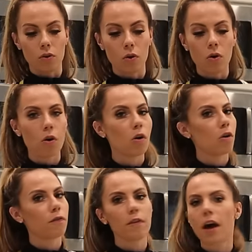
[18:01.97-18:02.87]

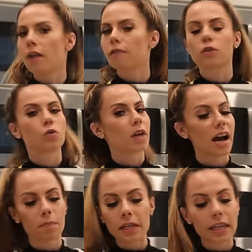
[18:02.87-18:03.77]
No, Fluff, do
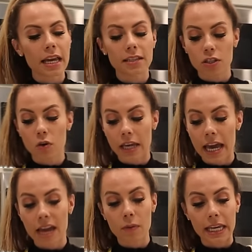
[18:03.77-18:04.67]
not be lazy,
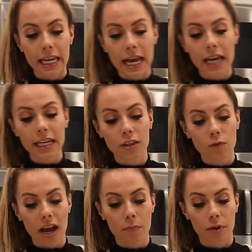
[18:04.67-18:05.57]
okay? We cannot eat the
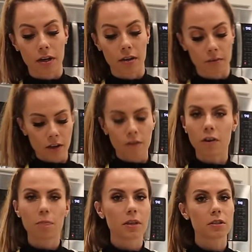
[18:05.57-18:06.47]
wrapper.
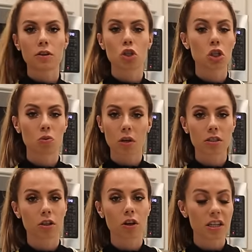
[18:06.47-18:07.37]
Fluffbean said she just wants
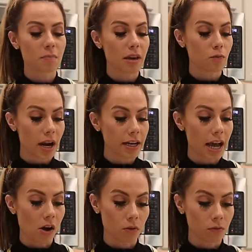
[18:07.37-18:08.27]
the cookies made right
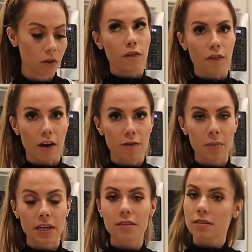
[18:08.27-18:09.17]
now.
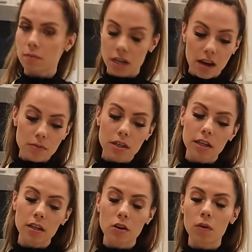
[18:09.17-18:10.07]
Fluffbean, sometimes,
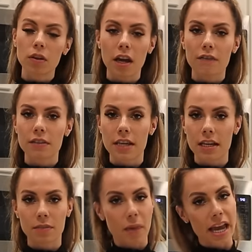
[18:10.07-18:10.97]
like, you know, in life it
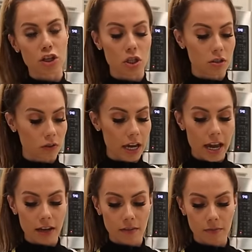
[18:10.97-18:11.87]
takes patience,
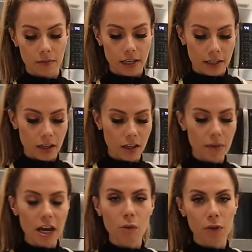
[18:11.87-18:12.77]
okay? Now let
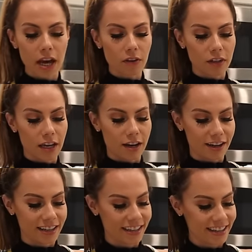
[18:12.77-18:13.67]
me help you out
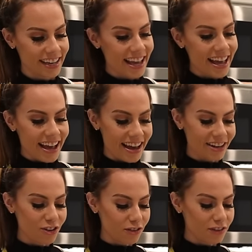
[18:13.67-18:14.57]
there. I
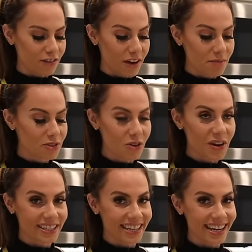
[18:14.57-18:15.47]
know, Fluff, I'm so
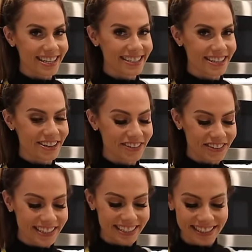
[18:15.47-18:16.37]
excited too.